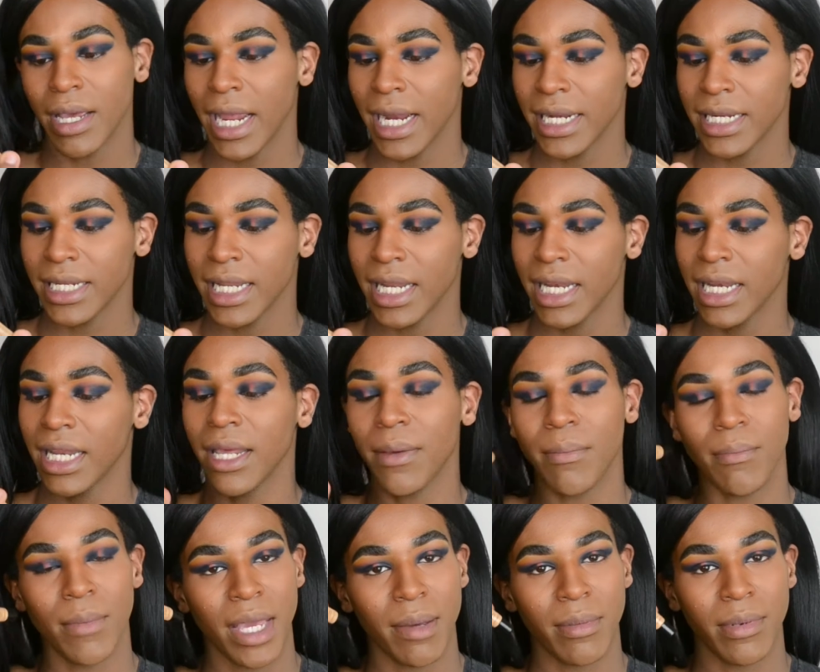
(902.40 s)
handy dandy
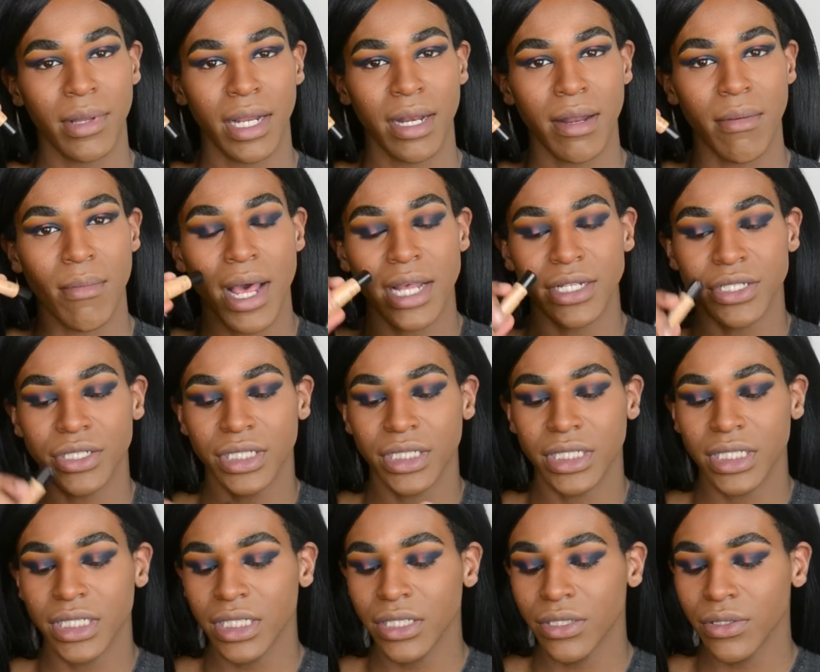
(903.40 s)
Maybelline Master
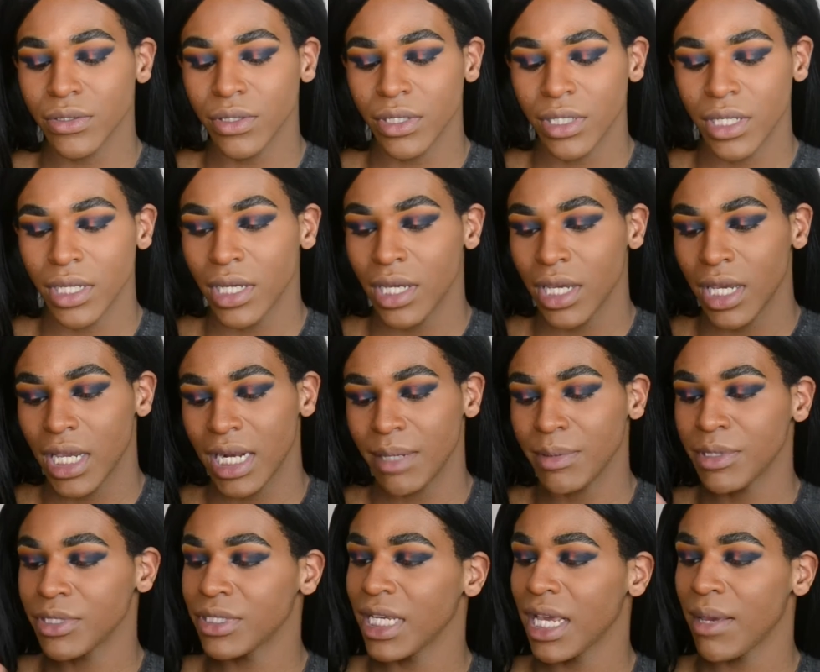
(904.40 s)
Conceal, and
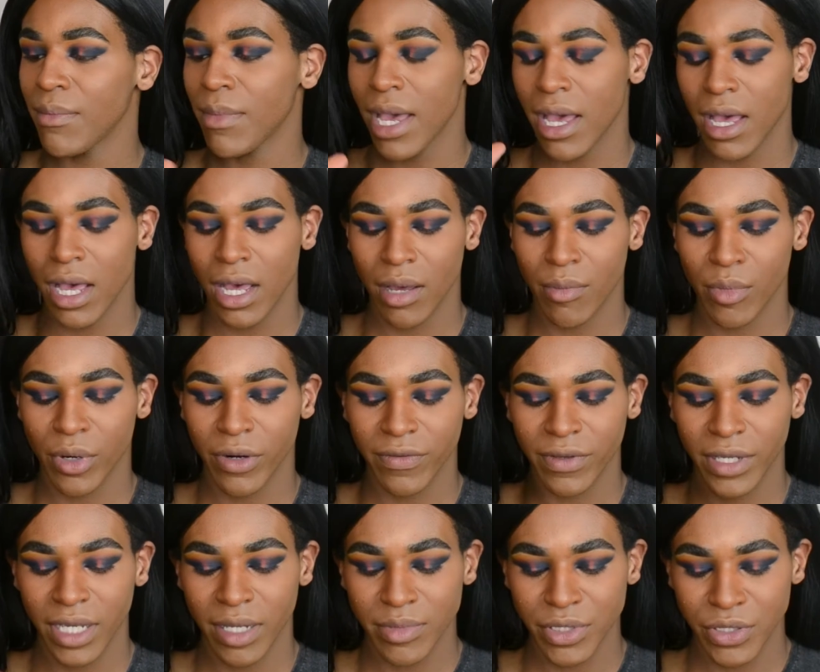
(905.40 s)
I'm using a
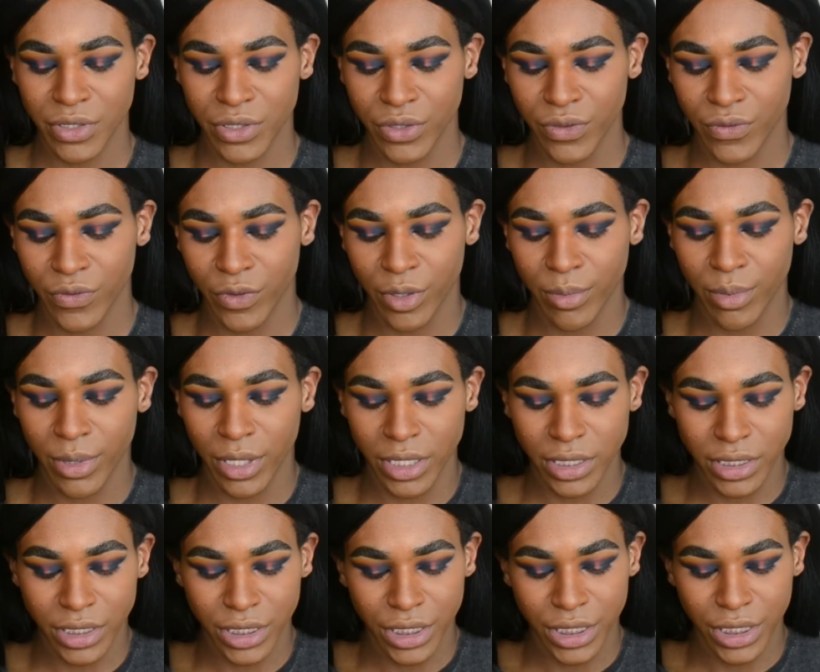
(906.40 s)
Morphe M224
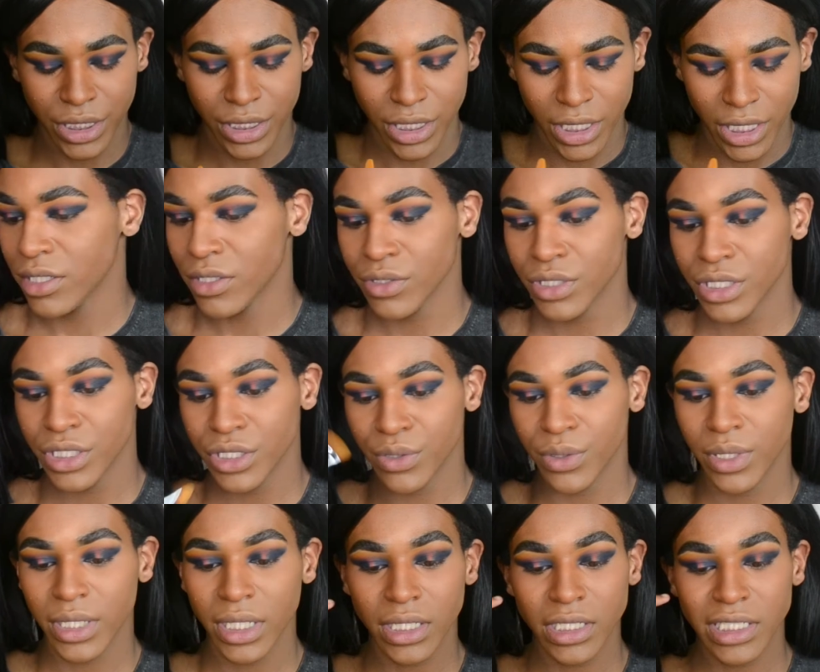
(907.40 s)
brush. So she's
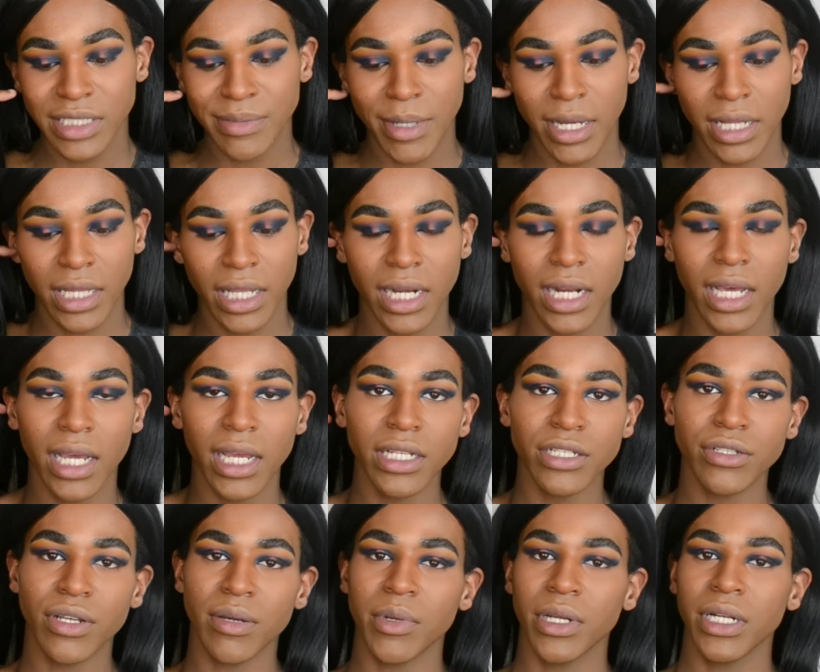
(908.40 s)
doing like a spotlight eye,
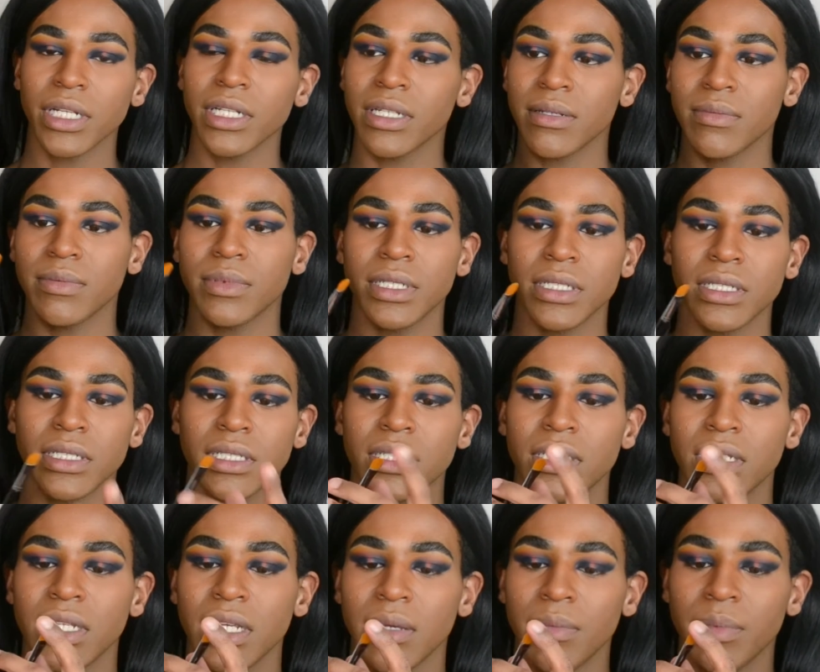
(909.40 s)
so I'm gonna dip just the
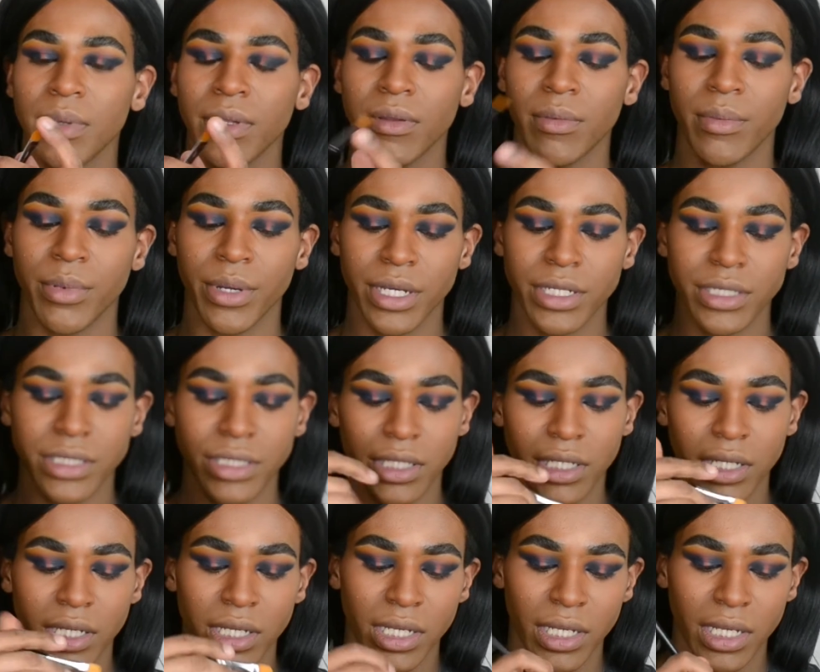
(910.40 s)
tip of the brush
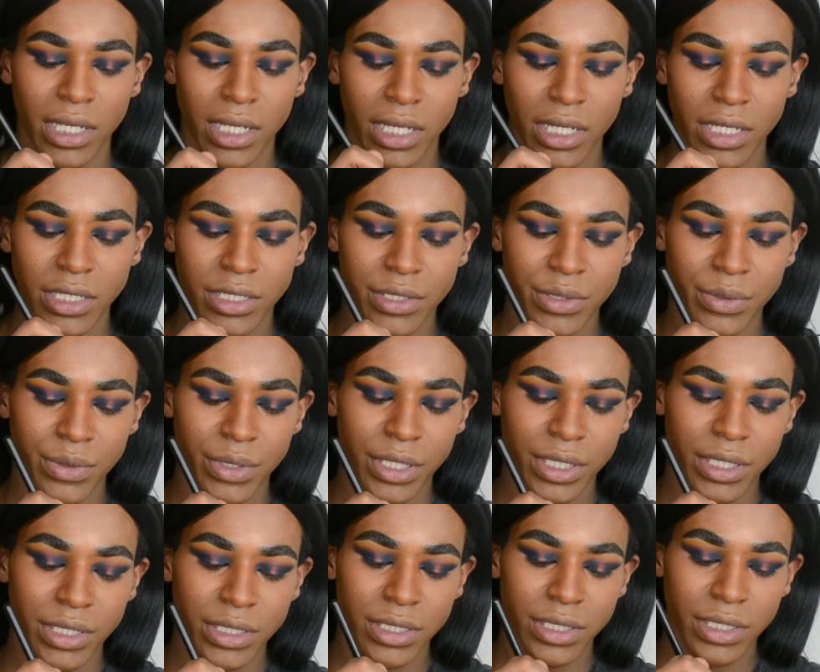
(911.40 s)
into the
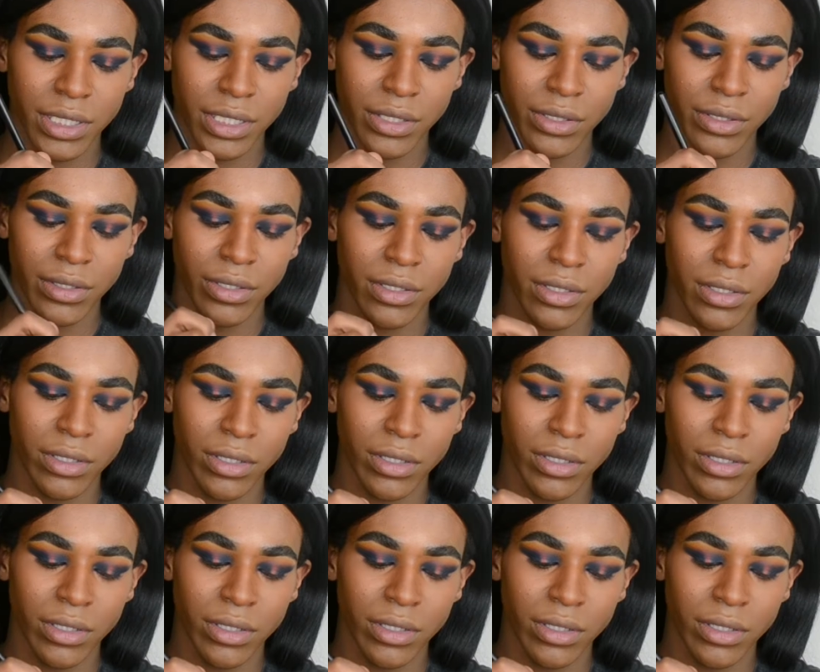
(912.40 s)
concealer,